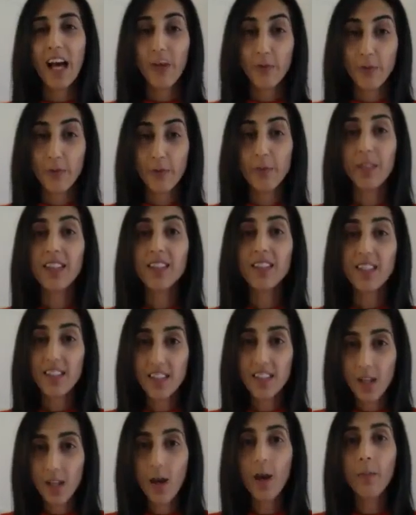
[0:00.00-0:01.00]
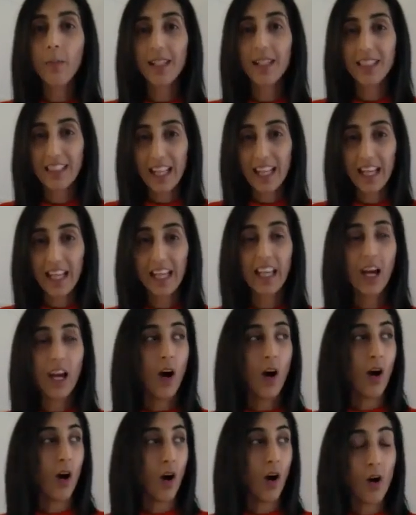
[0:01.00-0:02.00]
and for me to start my day
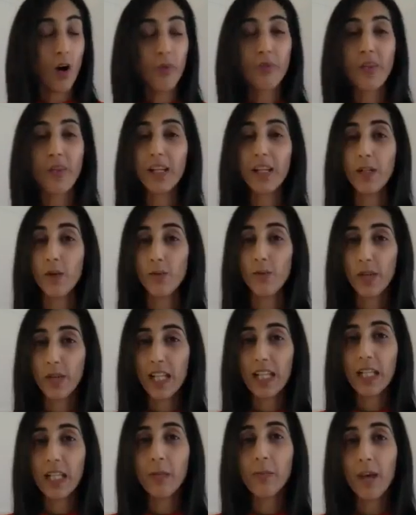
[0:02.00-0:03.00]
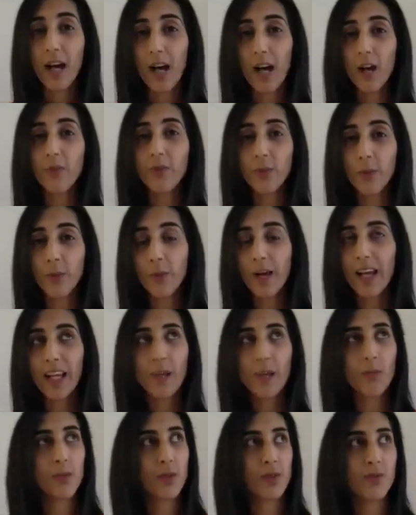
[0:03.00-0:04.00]
off in a really powerful way.
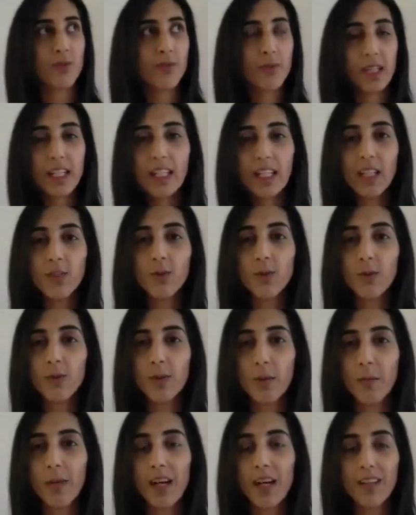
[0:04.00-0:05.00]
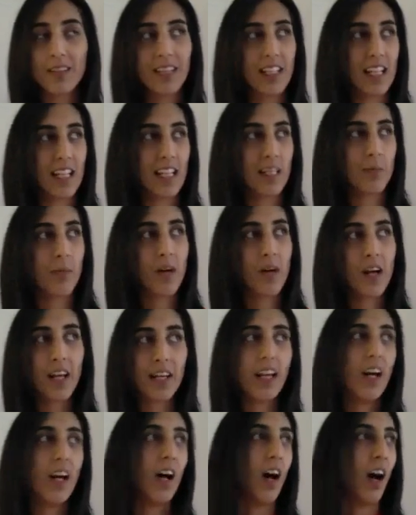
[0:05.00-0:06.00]
And what's really cool about it is,
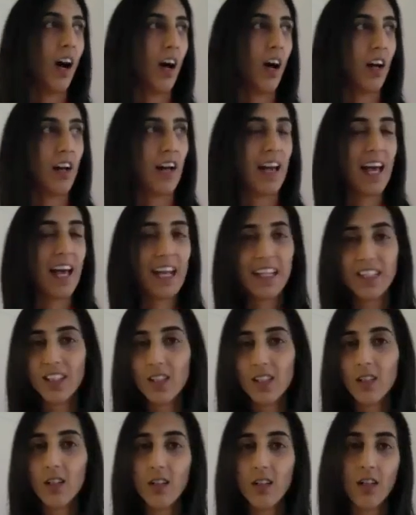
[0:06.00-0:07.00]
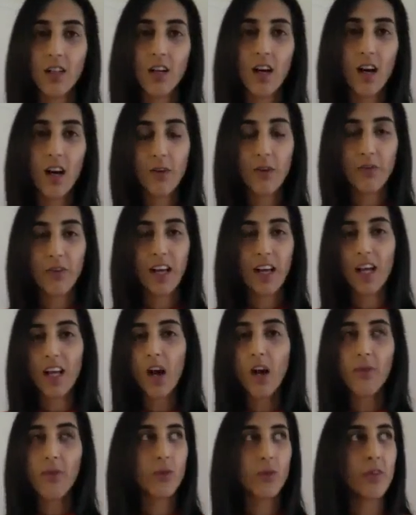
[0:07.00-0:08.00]
by 8 o'clock, 7:30,
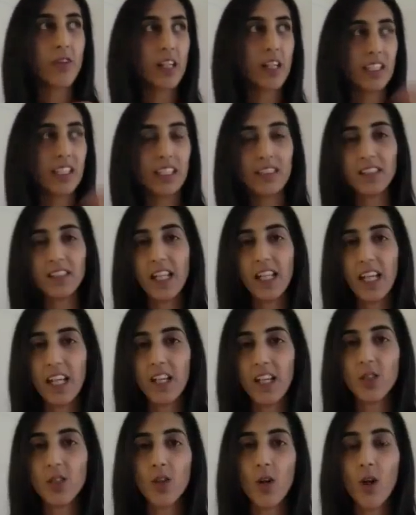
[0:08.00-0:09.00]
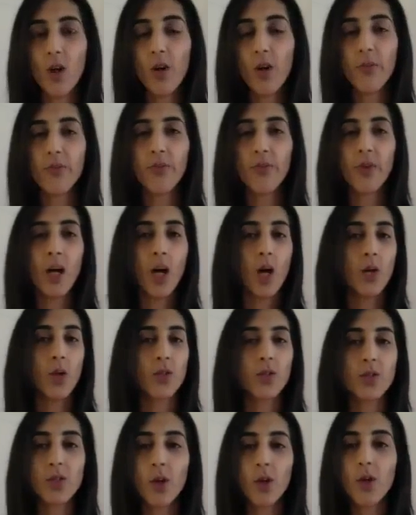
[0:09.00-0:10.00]
I've already ticked off
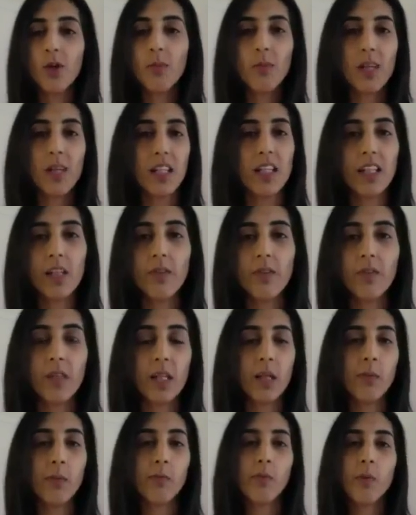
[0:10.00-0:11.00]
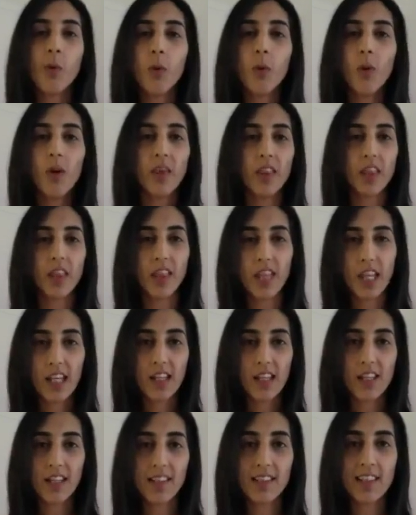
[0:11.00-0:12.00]
so many of the important
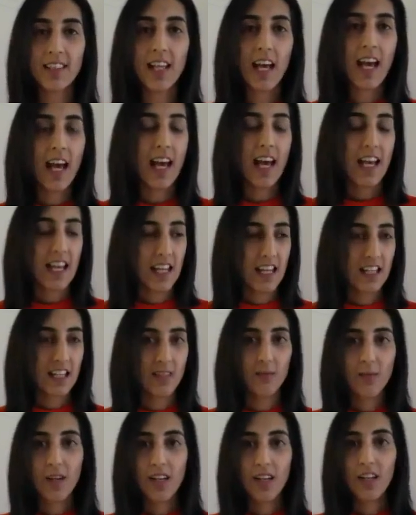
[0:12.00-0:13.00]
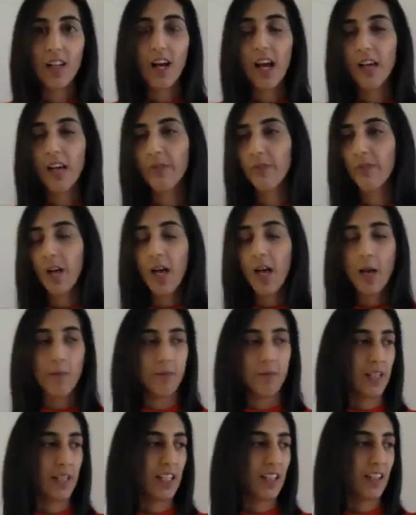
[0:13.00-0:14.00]
things in my life,
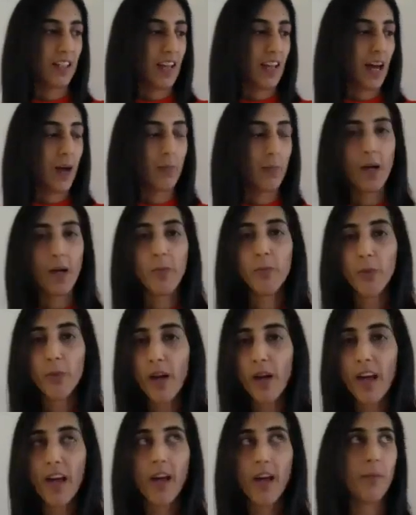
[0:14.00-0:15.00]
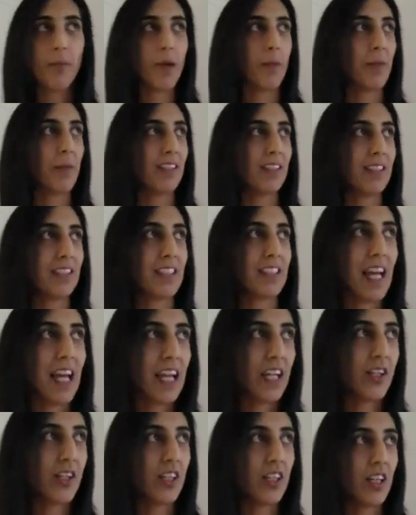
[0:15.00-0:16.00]
be that my prayer, my
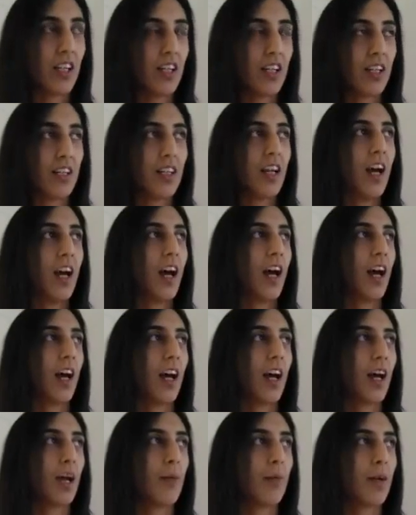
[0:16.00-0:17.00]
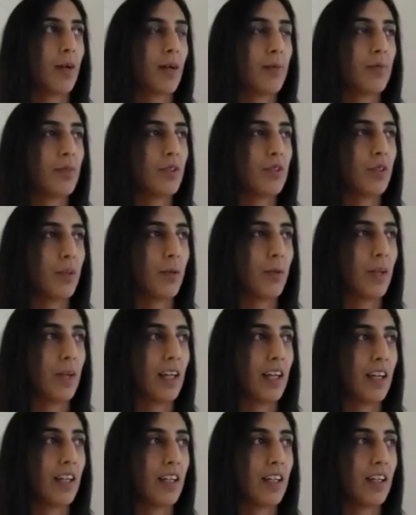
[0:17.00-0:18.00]
meditation. I'm
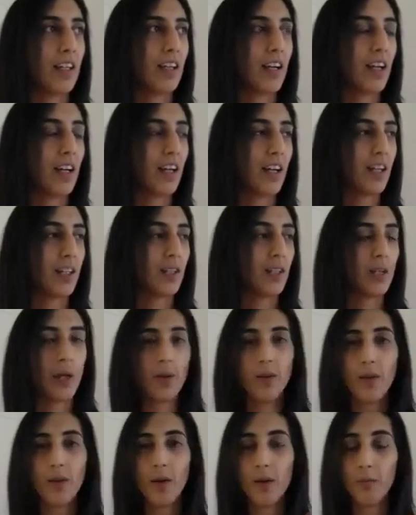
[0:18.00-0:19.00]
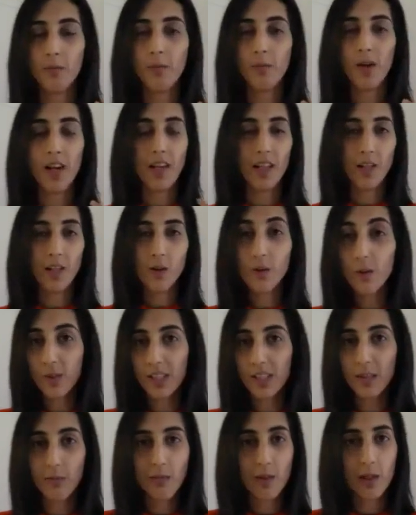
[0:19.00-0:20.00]
doing, my
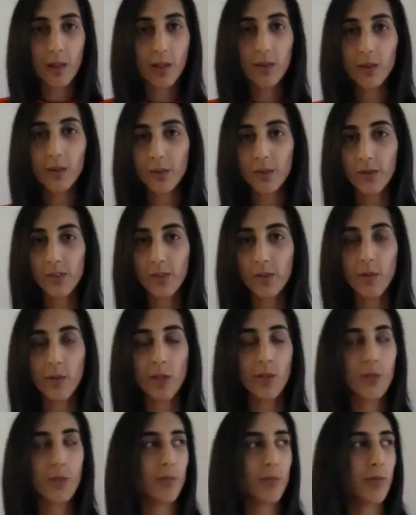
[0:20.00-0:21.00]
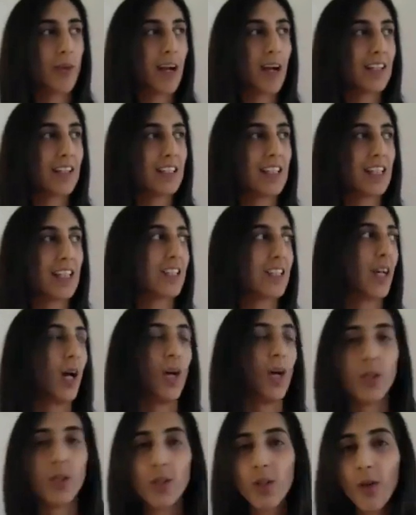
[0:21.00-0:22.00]
Course in Miracles spiritual practice,
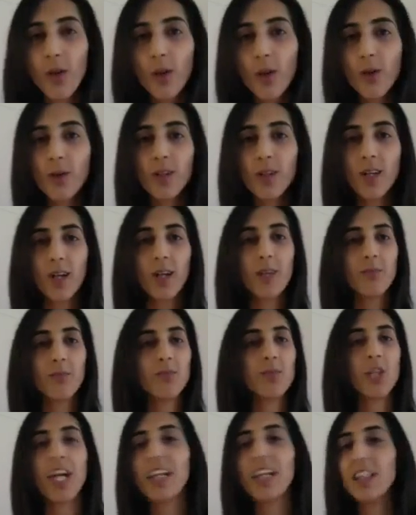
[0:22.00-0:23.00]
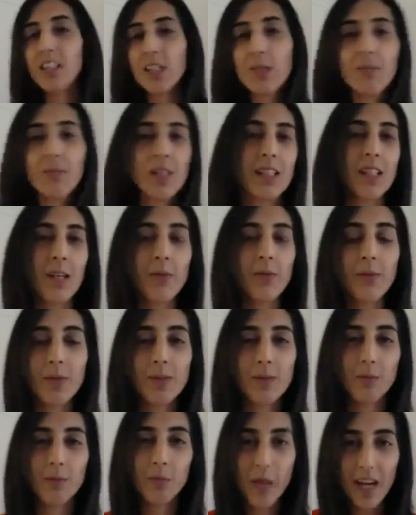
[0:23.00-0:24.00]
yoga. I'm challenging myself with
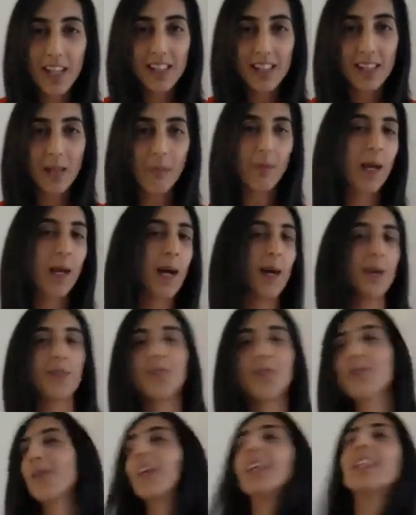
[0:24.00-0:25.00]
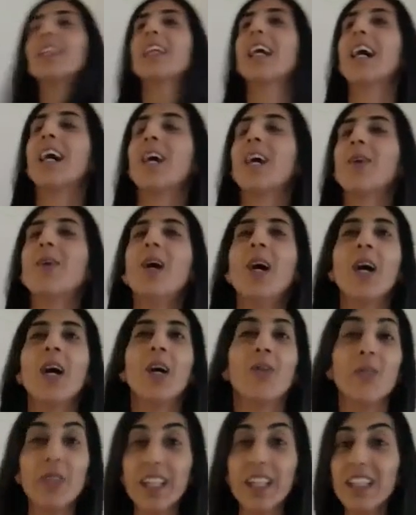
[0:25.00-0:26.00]
some bicep curls right now.
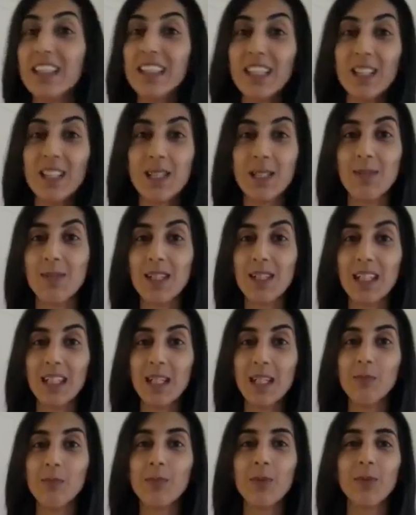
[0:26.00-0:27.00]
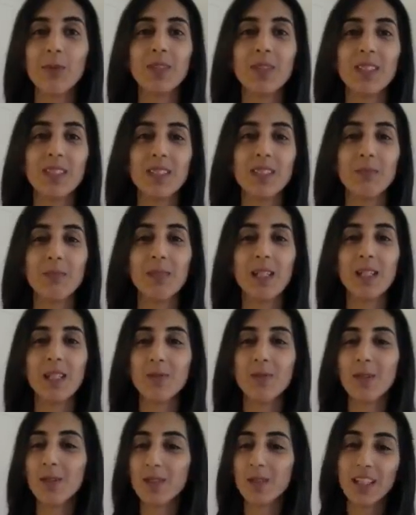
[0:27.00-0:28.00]
Reading is really important to me
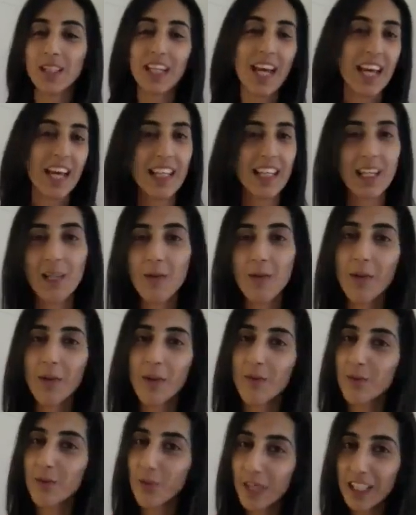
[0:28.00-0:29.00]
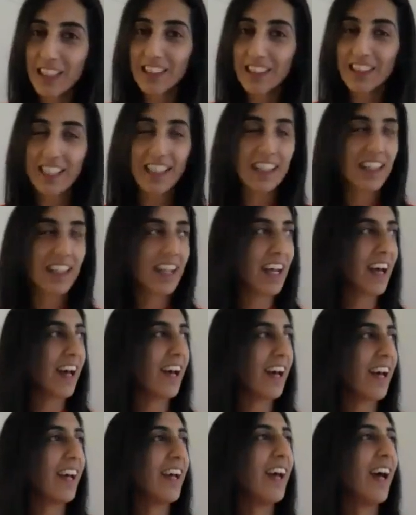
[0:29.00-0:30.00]
as well, so getting in a bit of reading
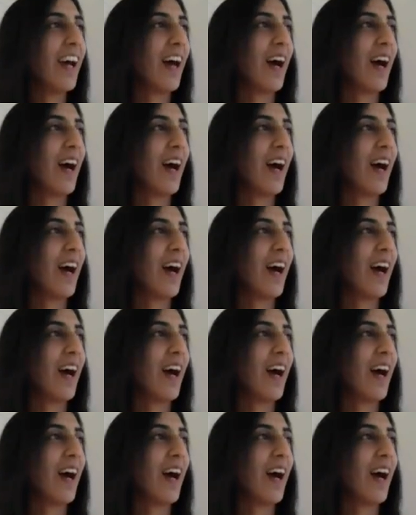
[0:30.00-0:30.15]
there.